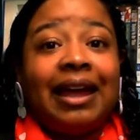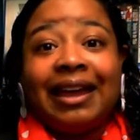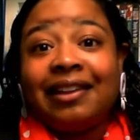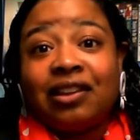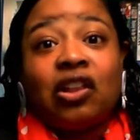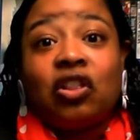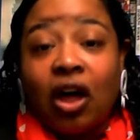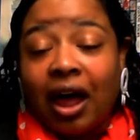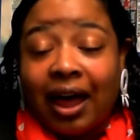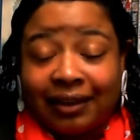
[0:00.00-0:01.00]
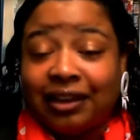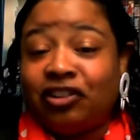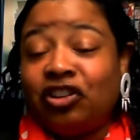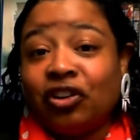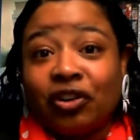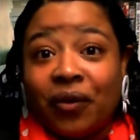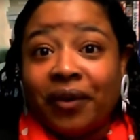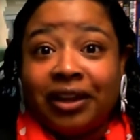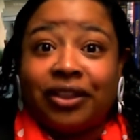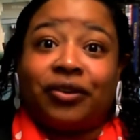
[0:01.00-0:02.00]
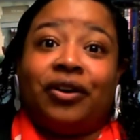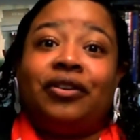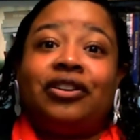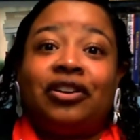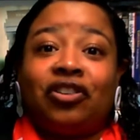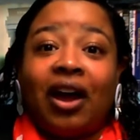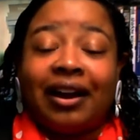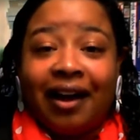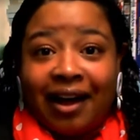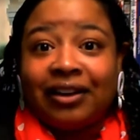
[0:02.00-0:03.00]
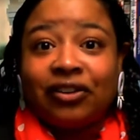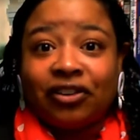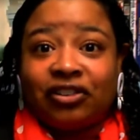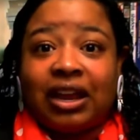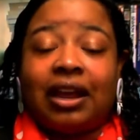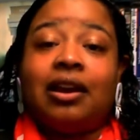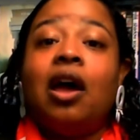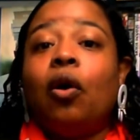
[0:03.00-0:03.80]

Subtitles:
It's a lot that you're going through to try to understand